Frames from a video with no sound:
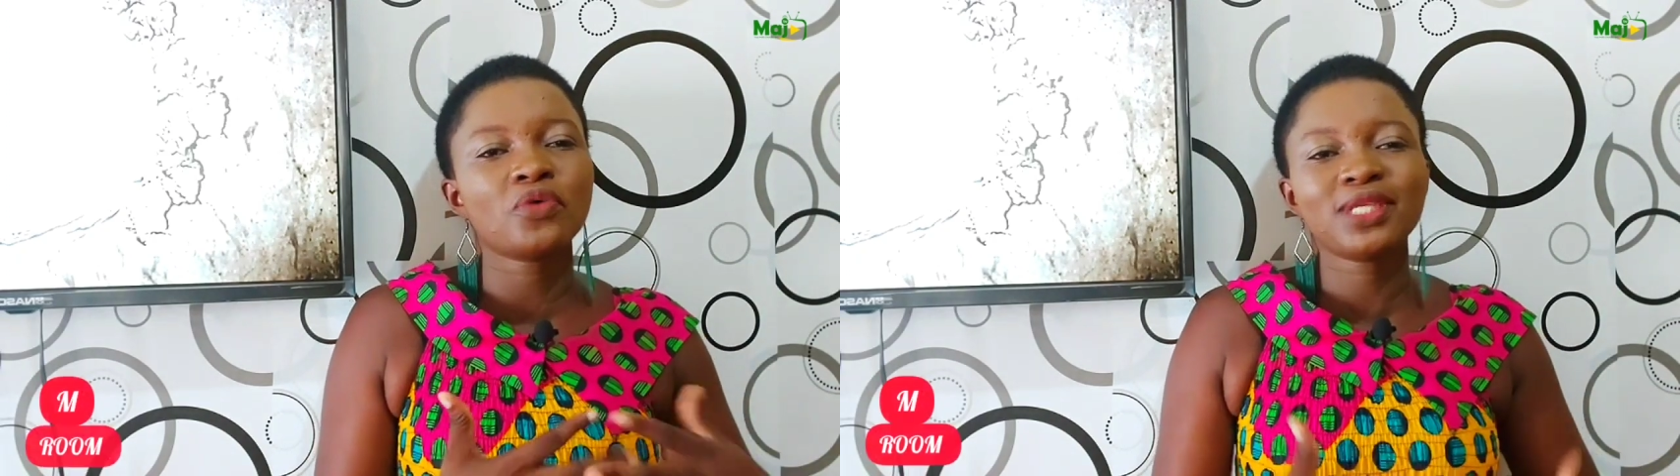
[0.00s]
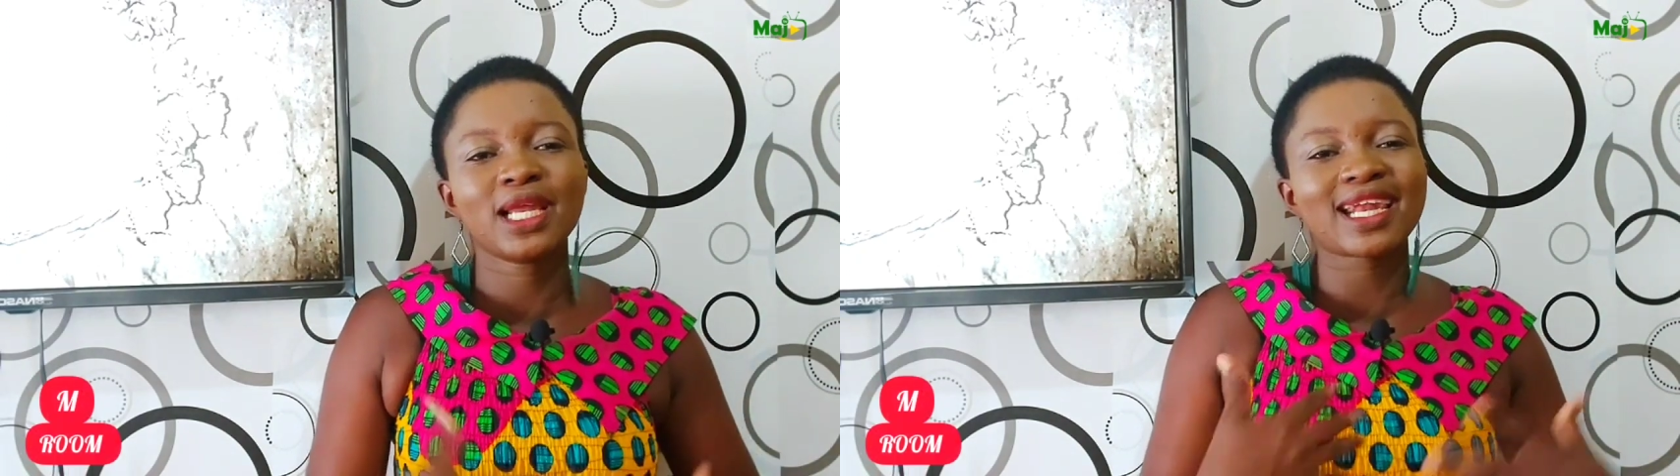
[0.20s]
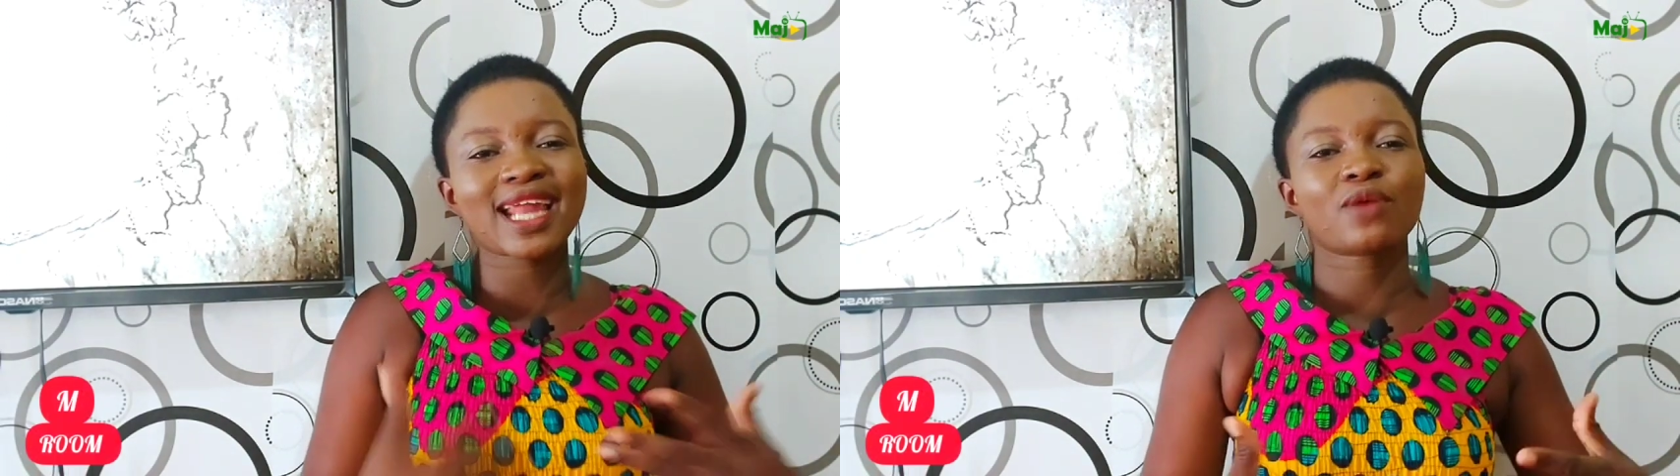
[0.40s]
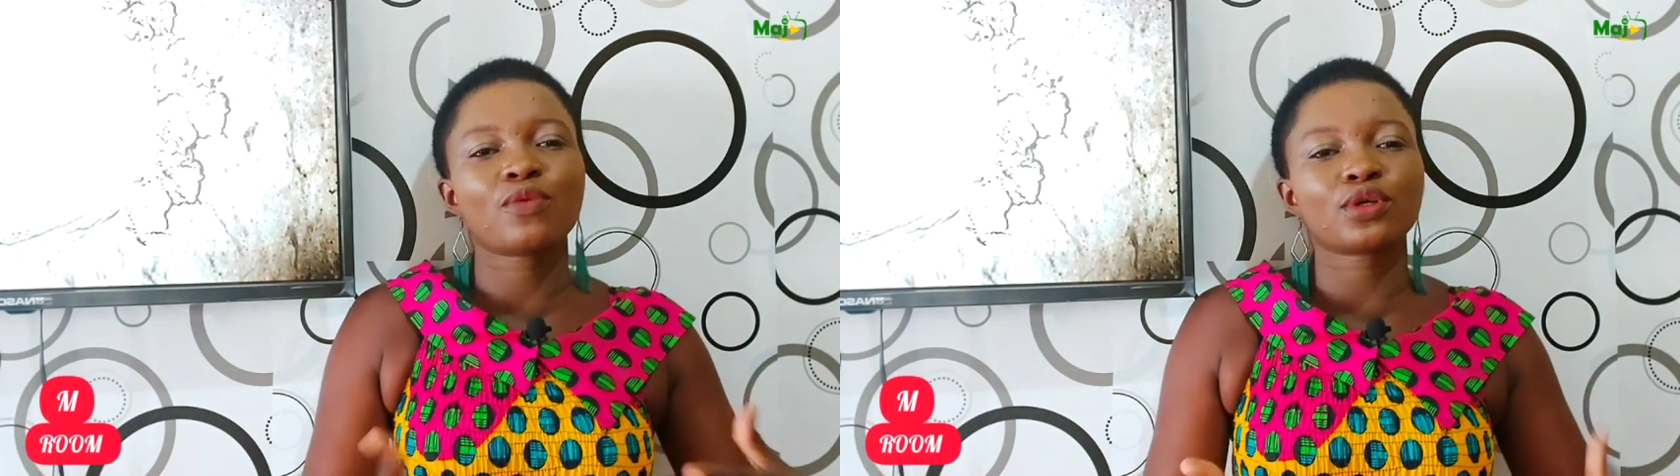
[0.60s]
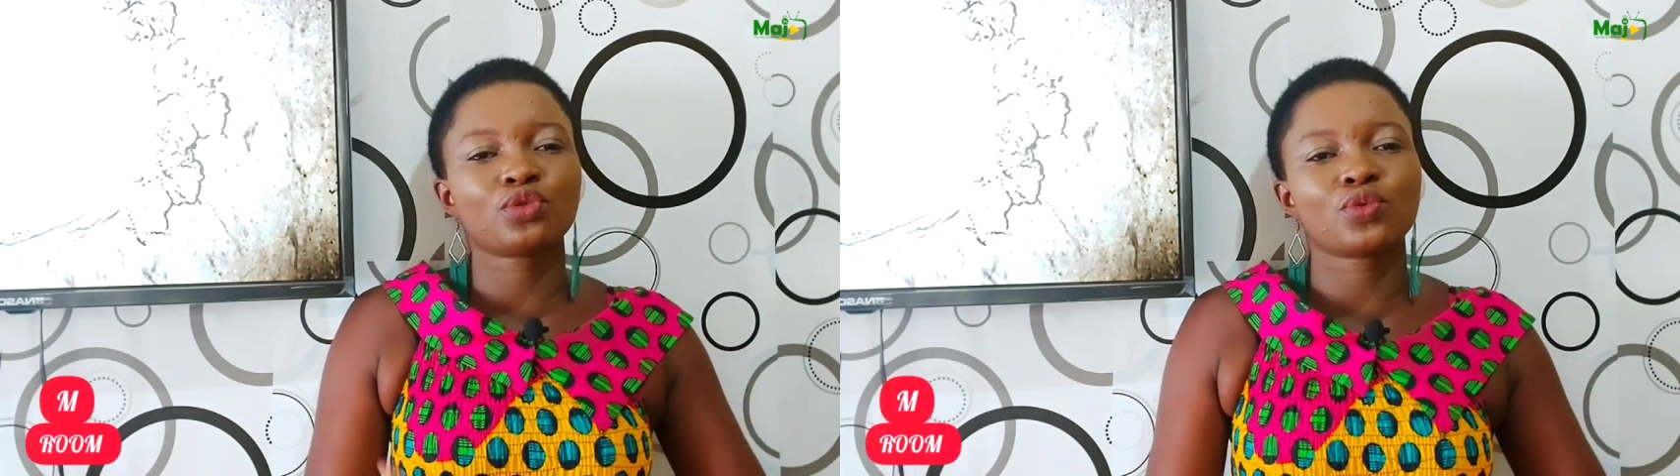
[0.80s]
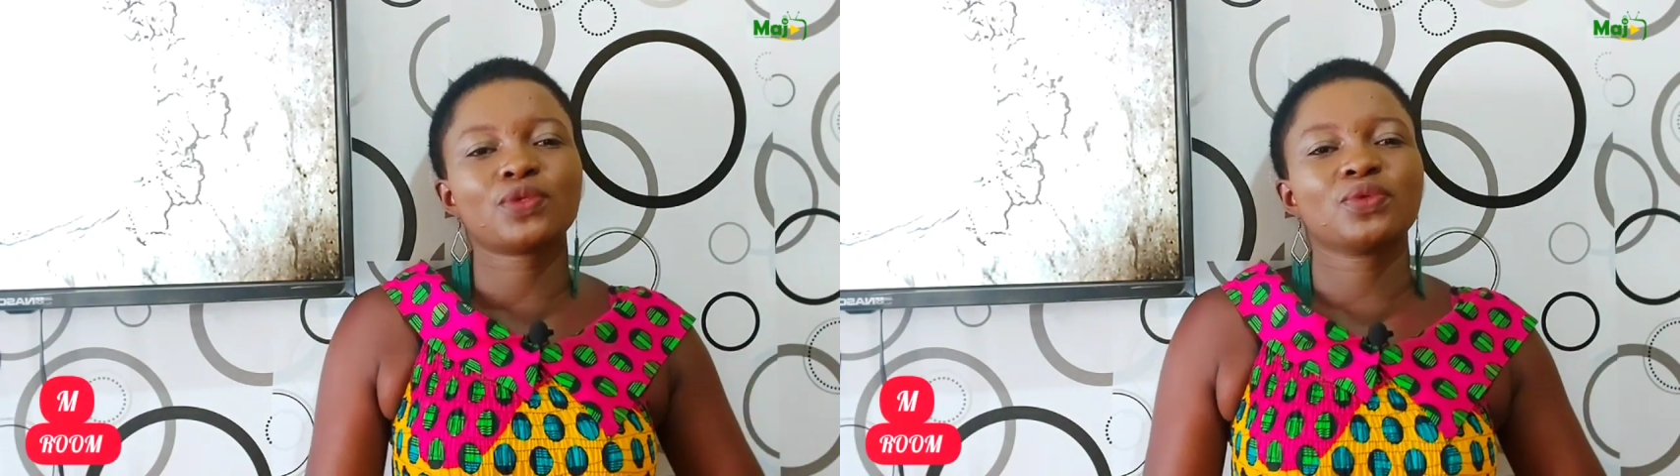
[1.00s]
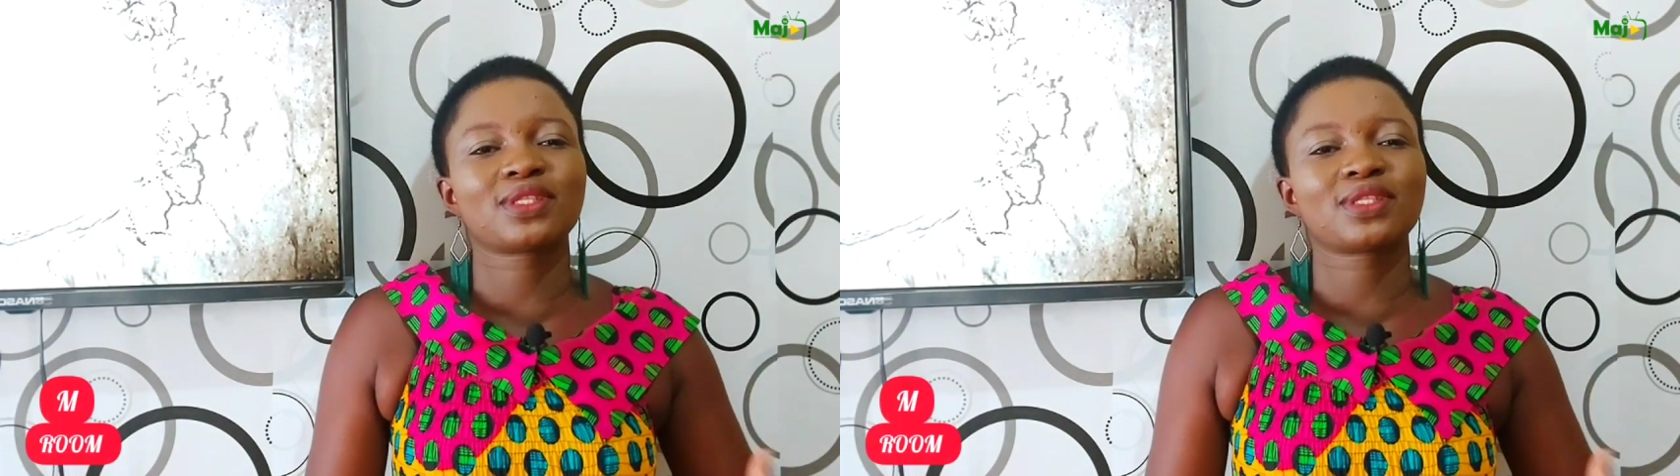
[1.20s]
wouldn't like what you want to